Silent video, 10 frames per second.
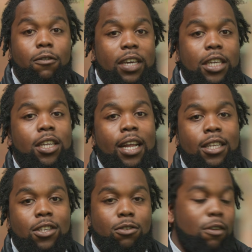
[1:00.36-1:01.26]
of each
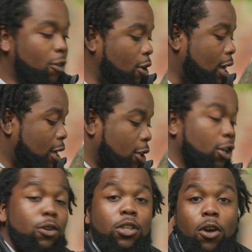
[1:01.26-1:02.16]
lens. So we've got the
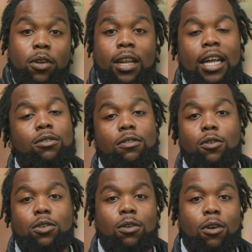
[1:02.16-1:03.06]
new Sony lens, we've
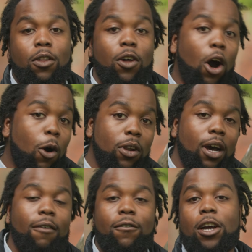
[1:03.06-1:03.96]
also got the
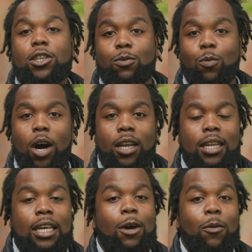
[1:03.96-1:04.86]
older version
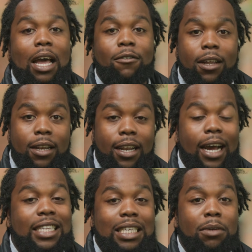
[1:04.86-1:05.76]
1, we have a
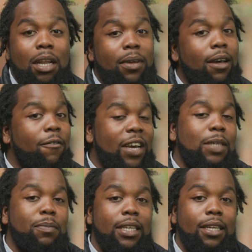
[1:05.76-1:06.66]
90mm
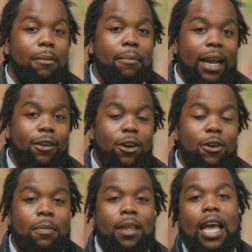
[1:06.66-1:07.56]
Vespid macro,
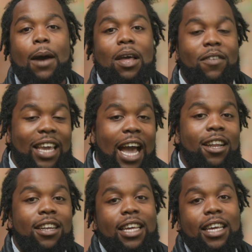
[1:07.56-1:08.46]
and we have a
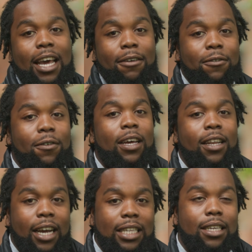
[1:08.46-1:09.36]
Canon EF
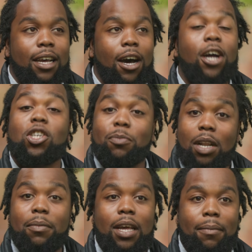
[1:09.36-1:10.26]

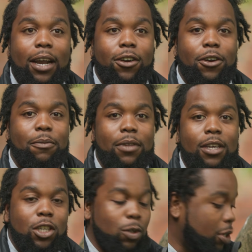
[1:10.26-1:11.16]
100mm macro.
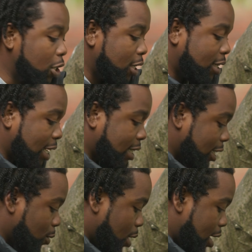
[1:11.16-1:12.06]
So we're just going to test
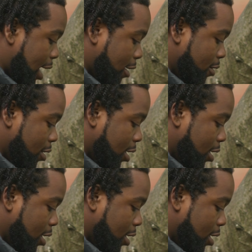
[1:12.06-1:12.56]
this one now.